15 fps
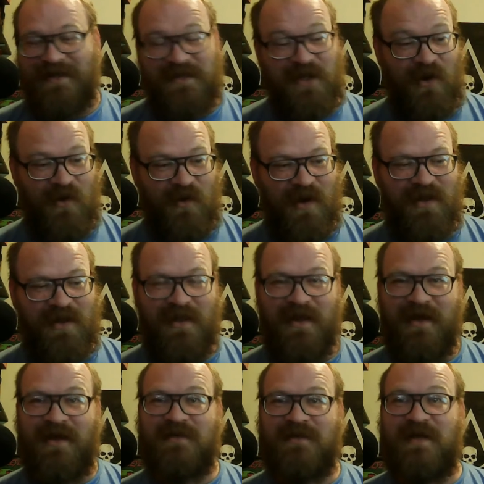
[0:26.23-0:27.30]
So,
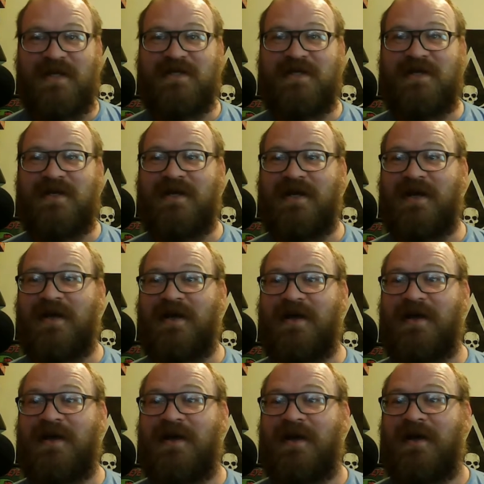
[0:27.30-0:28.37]
like I mentioned, uh,
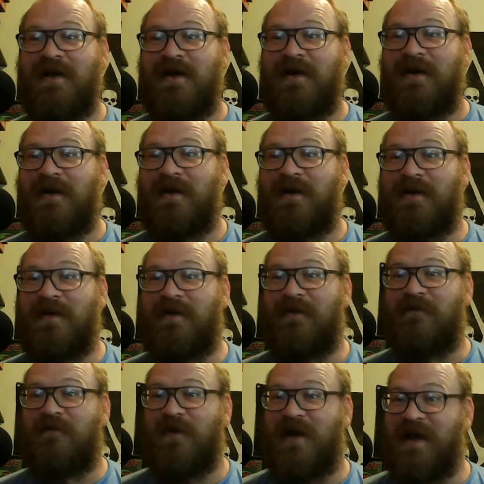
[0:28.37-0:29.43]
on
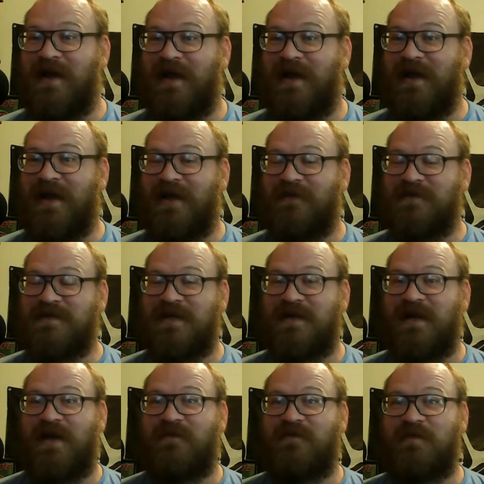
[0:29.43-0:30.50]
Friday, I was going to
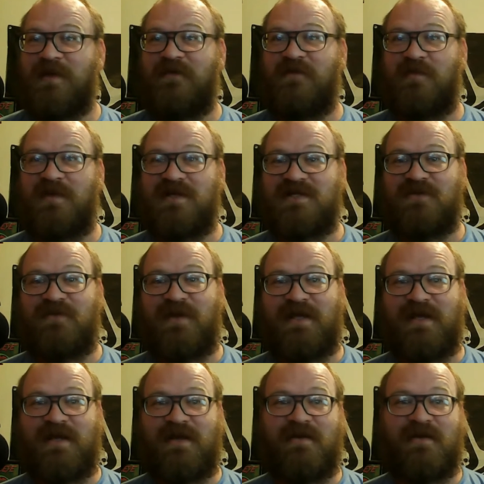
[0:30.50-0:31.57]
have a bit of a busy
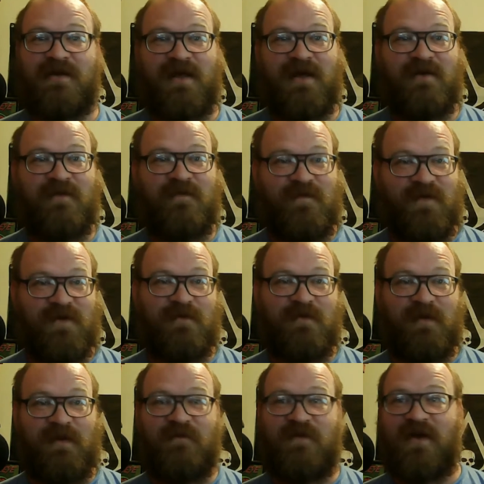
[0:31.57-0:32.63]
weekend on account of, you know,
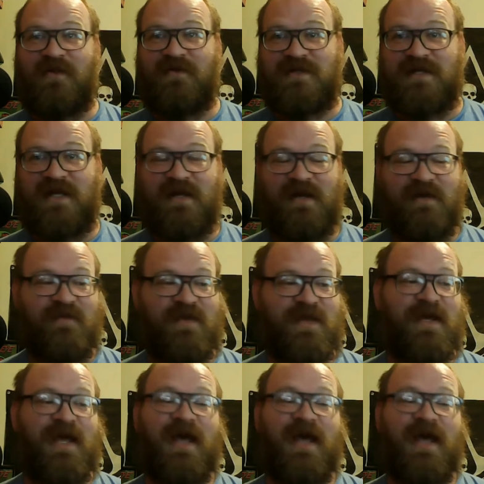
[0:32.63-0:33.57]
Father's Day and everything.